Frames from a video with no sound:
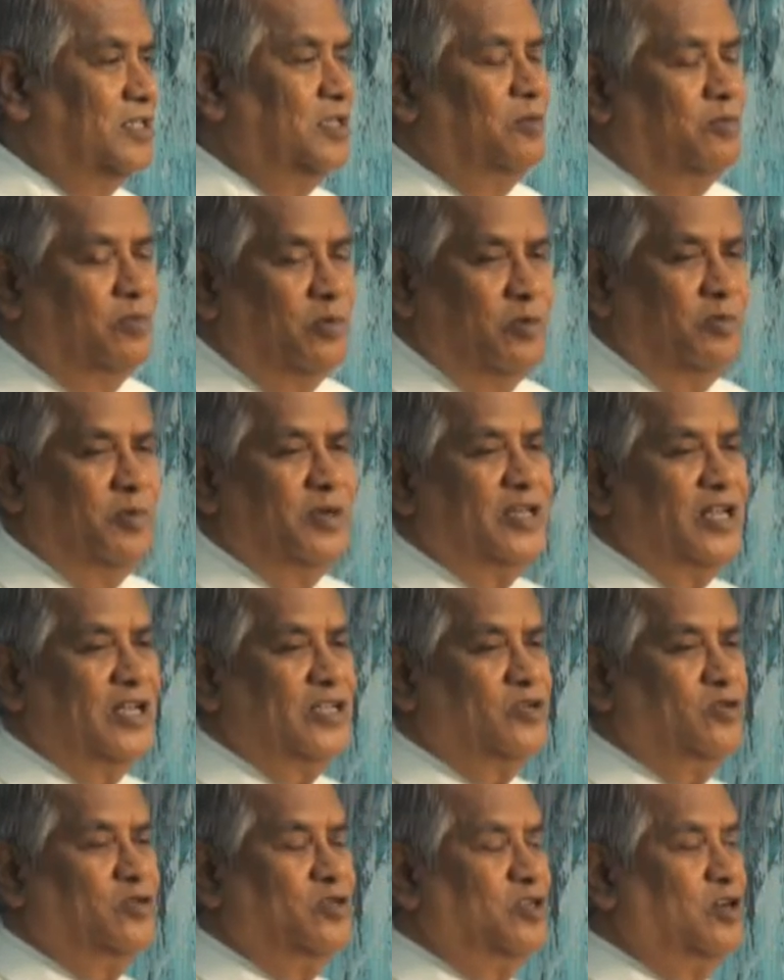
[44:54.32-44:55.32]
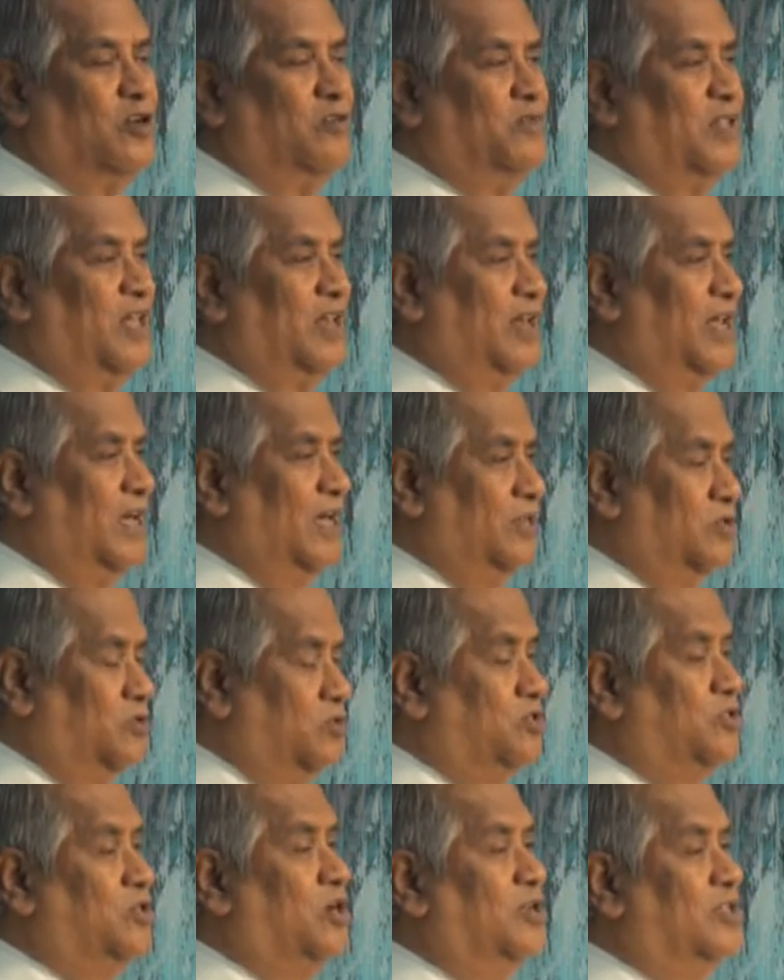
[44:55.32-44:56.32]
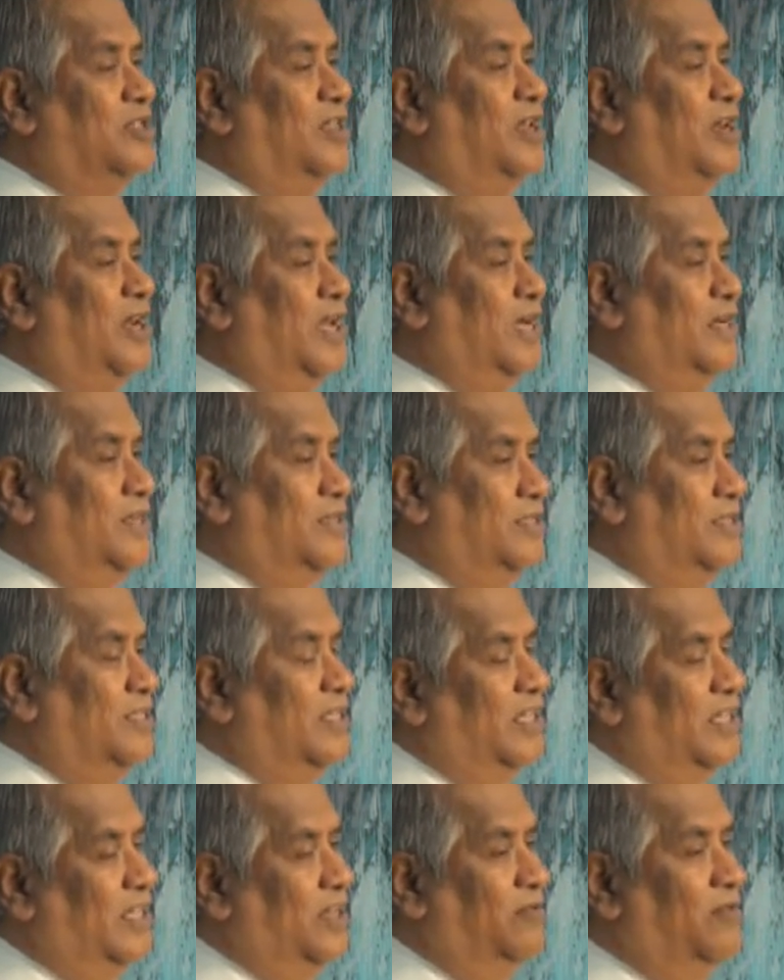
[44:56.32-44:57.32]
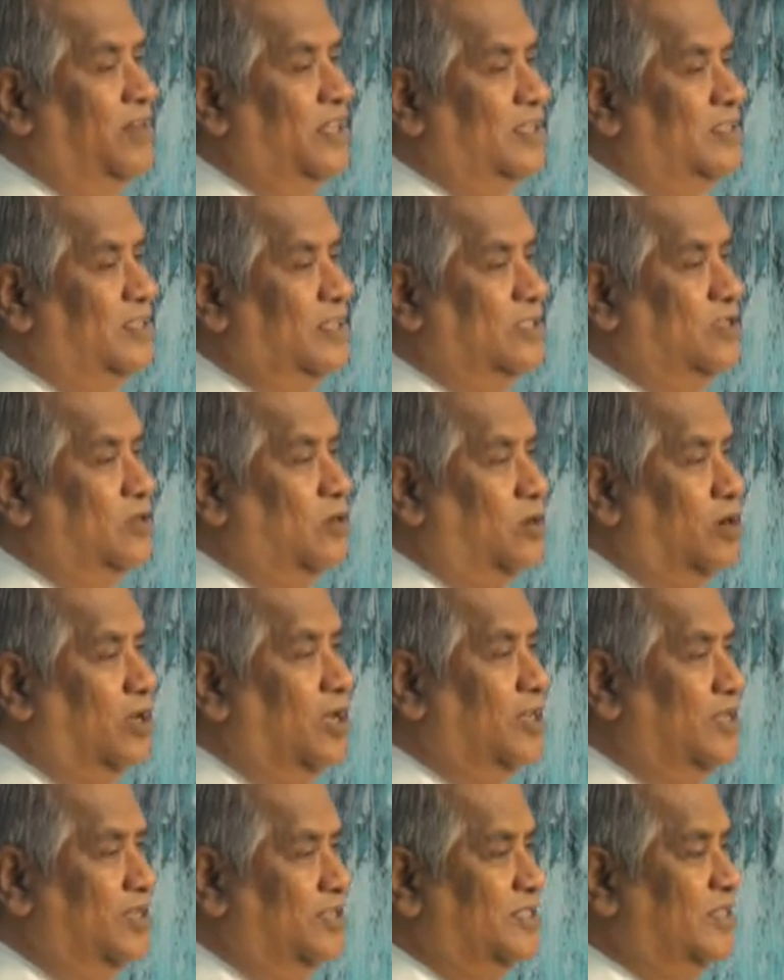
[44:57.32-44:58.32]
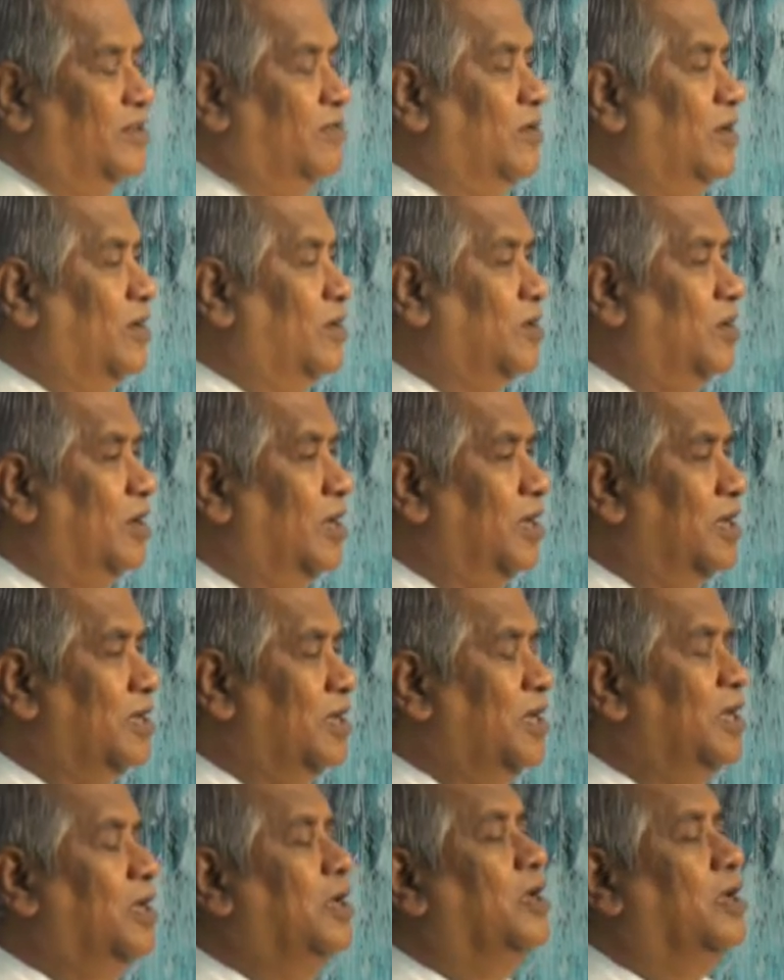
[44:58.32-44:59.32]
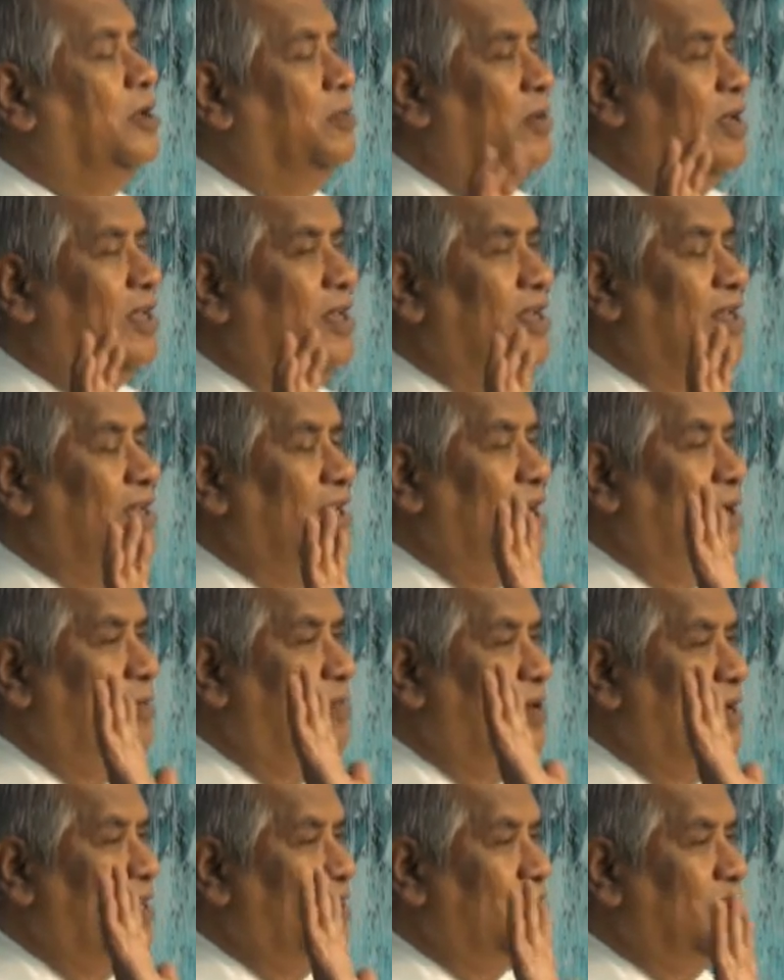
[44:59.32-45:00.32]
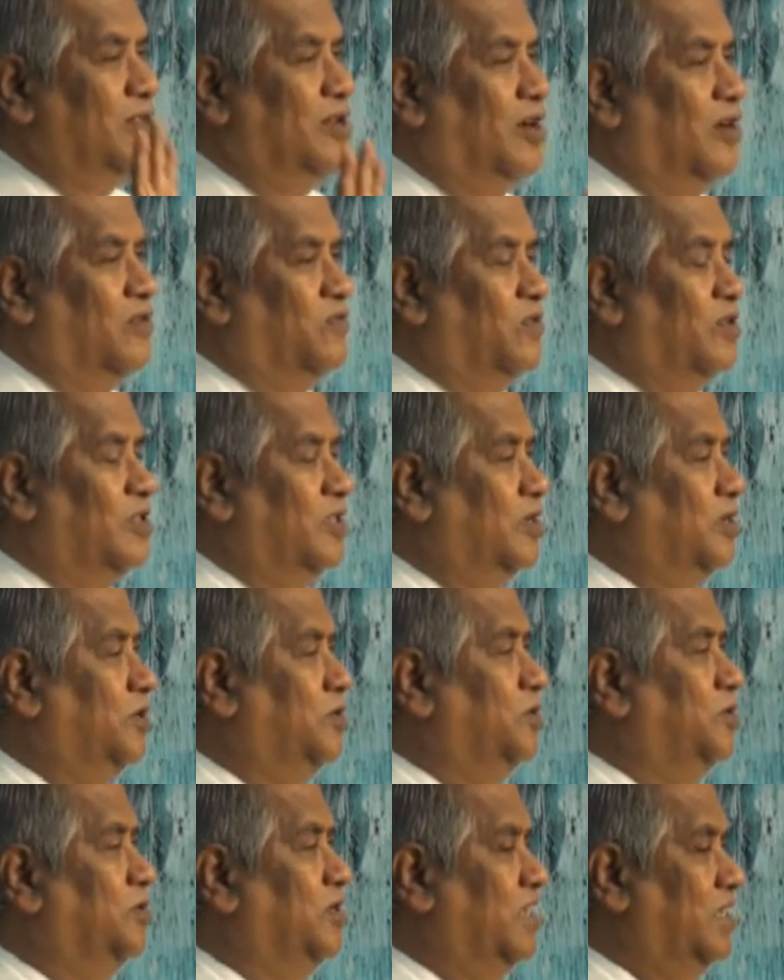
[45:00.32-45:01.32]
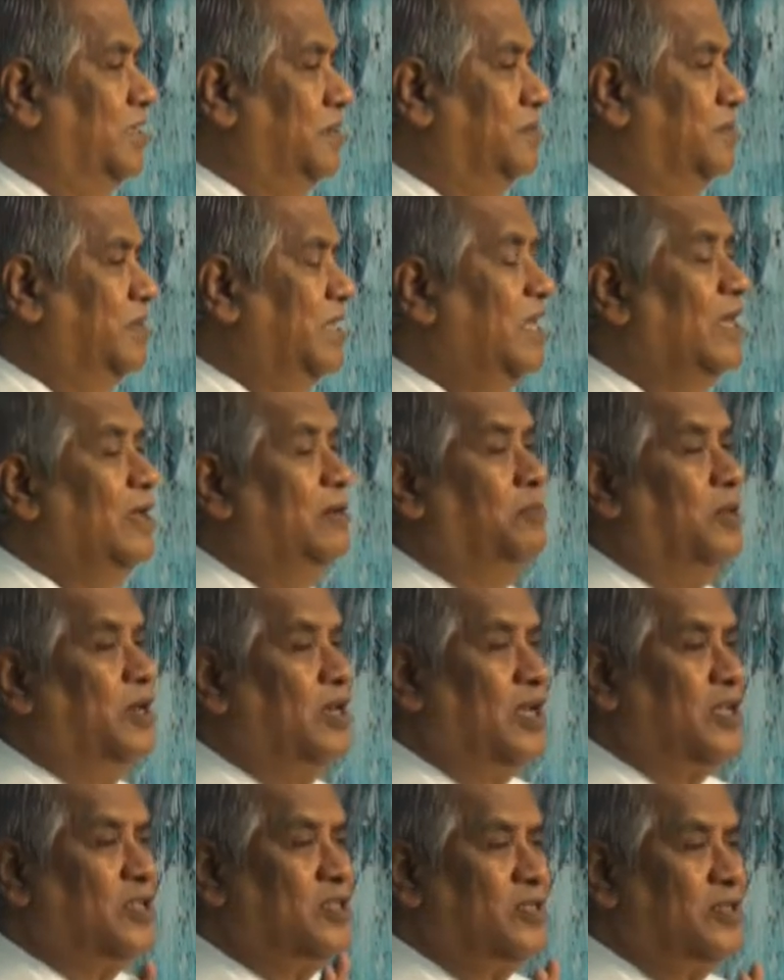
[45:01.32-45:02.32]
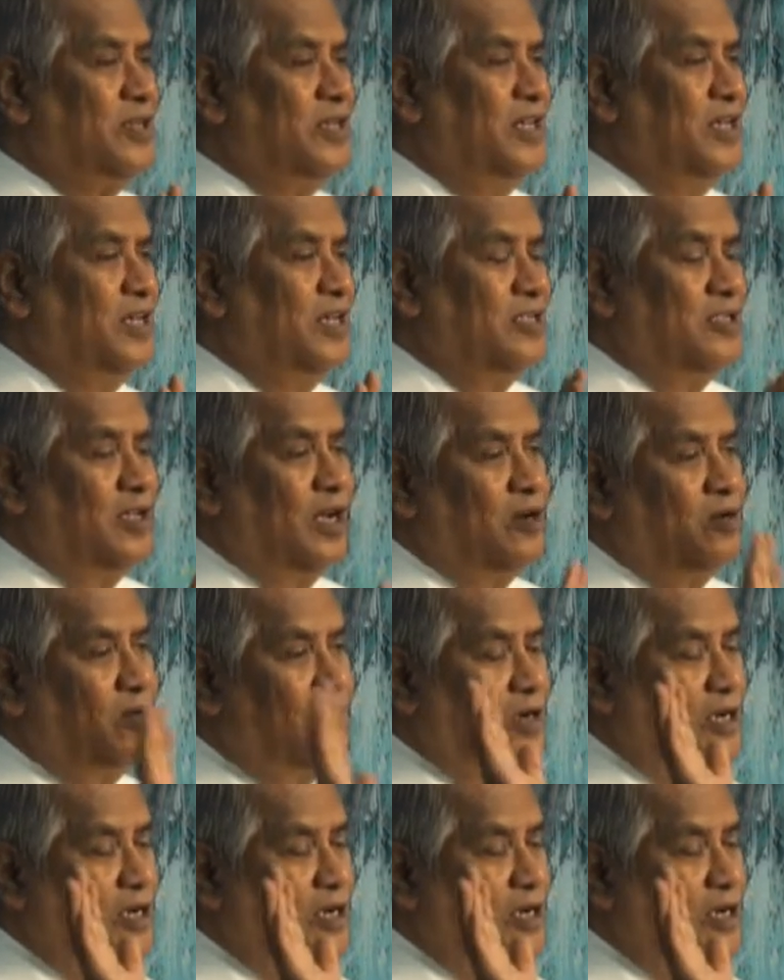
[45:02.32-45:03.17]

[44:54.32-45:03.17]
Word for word: the moment I switch off the light, switch on the light in the evening, 6 o'clock or 7 o'clock, immediately I praised God for the new day. Because it's not